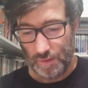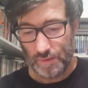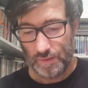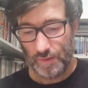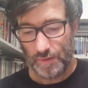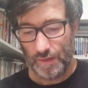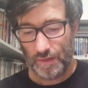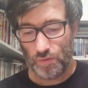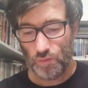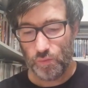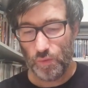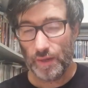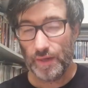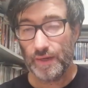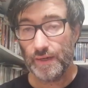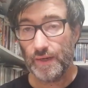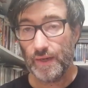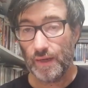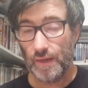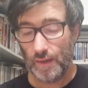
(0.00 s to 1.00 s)
The next
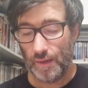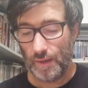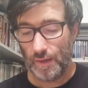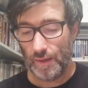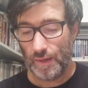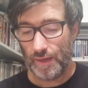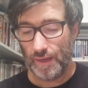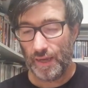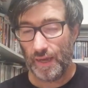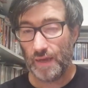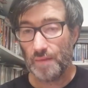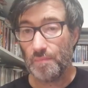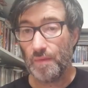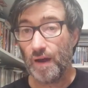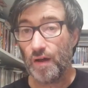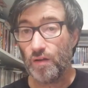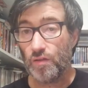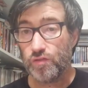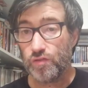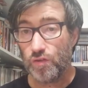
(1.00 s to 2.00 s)
one came
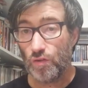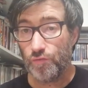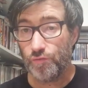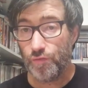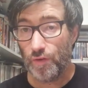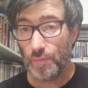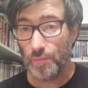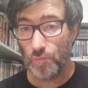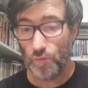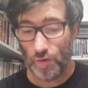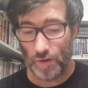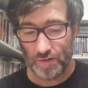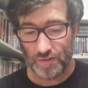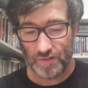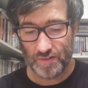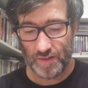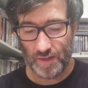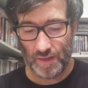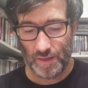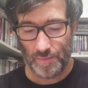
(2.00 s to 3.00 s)
also from
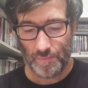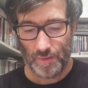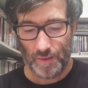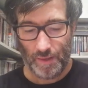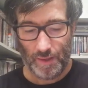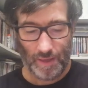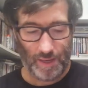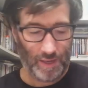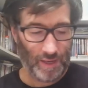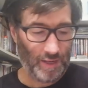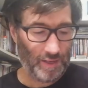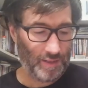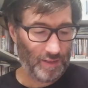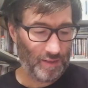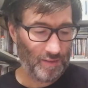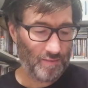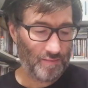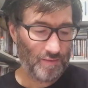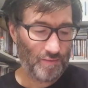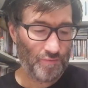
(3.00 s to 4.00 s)
Russia, and
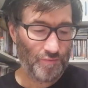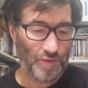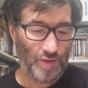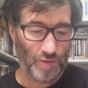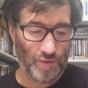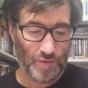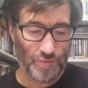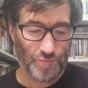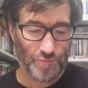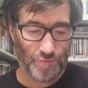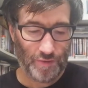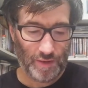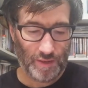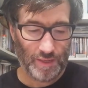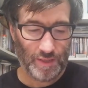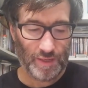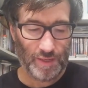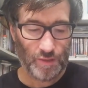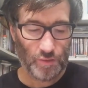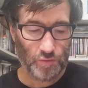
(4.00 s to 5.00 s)
it's a very
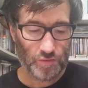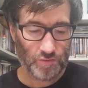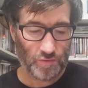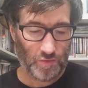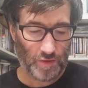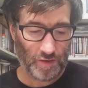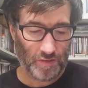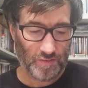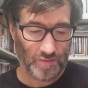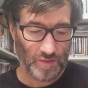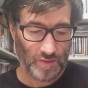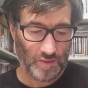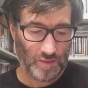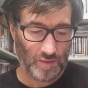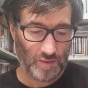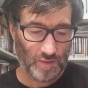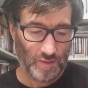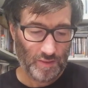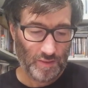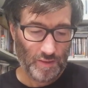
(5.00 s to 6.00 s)
funny illustration.